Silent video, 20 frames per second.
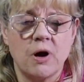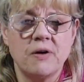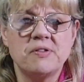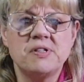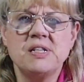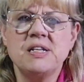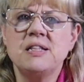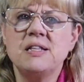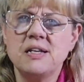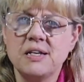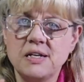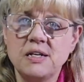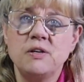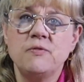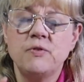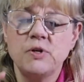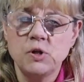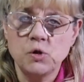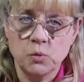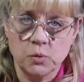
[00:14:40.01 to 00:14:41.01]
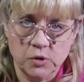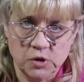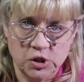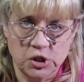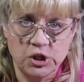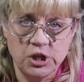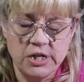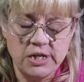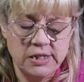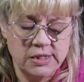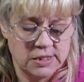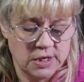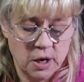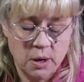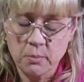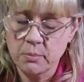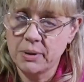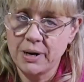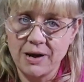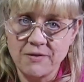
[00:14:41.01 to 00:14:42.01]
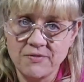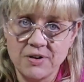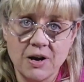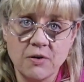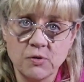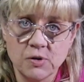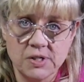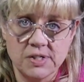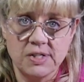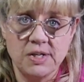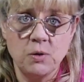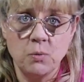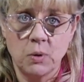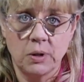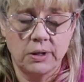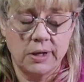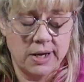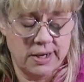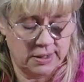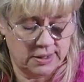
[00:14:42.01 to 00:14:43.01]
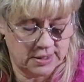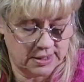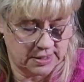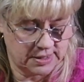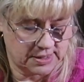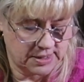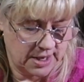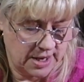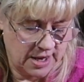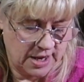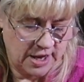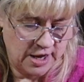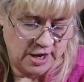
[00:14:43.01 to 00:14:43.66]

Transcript: I've seen the individual sheets, but I've never seen one like this.